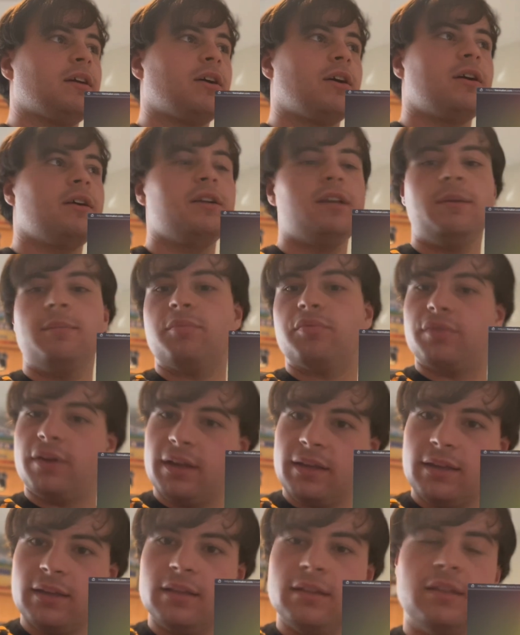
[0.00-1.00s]
Courtney
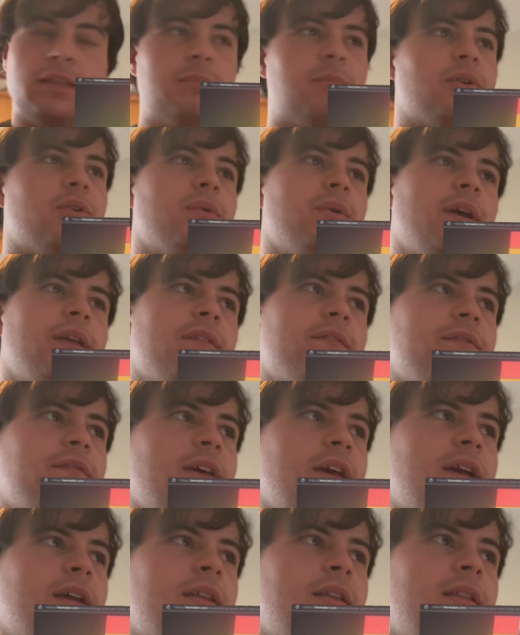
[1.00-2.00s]
Braken, the McQueen
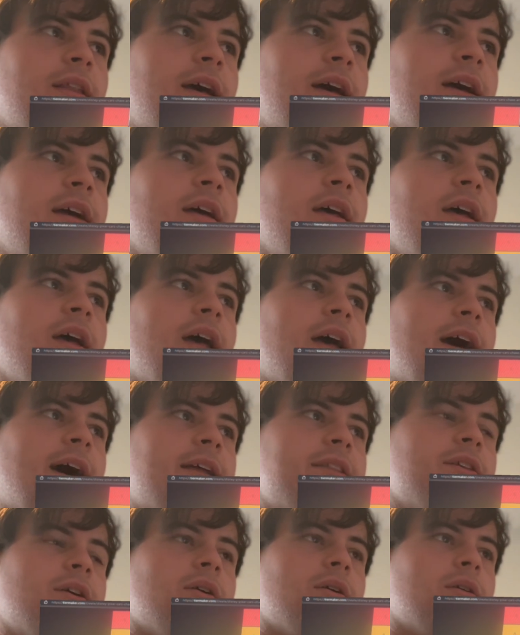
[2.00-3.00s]
fan that
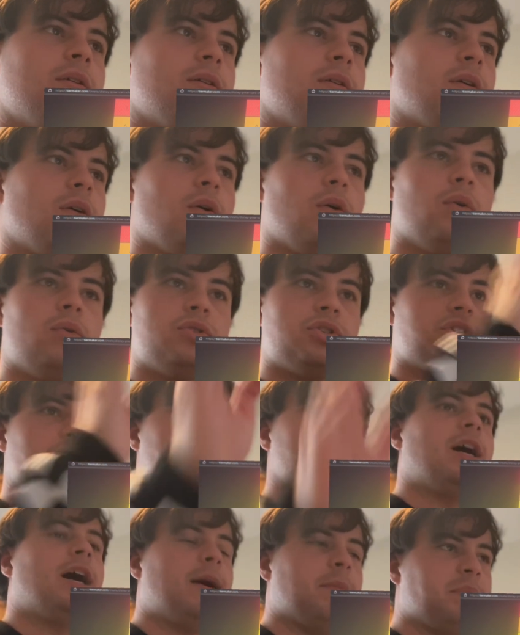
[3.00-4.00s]
had the whole
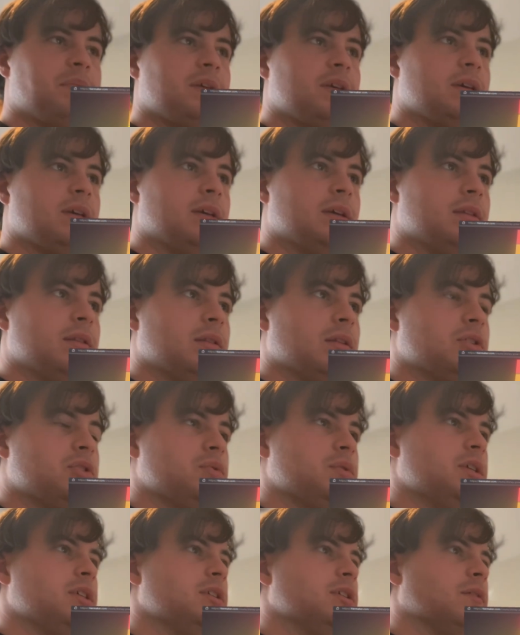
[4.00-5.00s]
shop in the
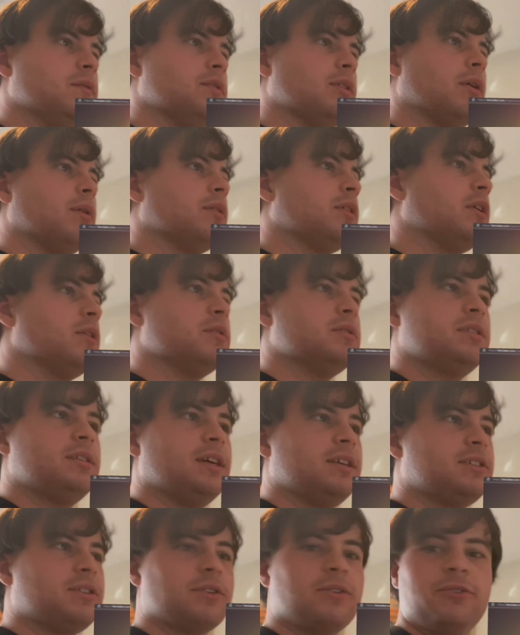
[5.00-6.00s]
streets of Tokyo.
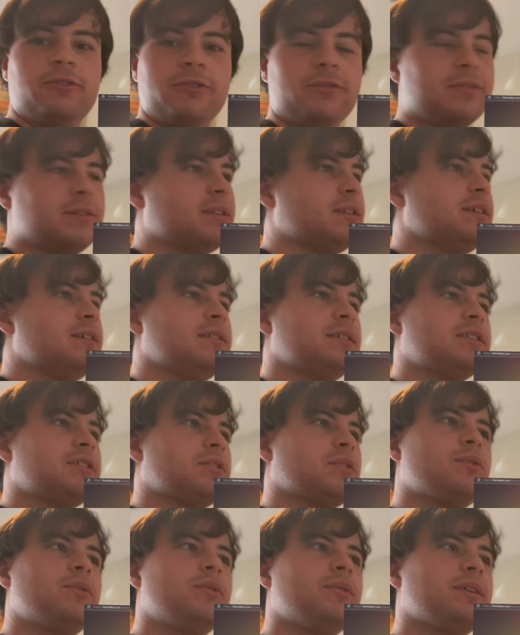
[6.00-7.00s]
Such a cool release. Such
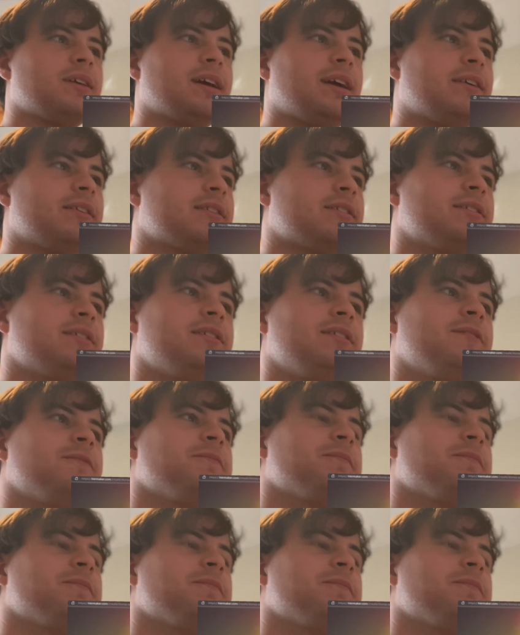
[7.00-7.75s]
a cool character.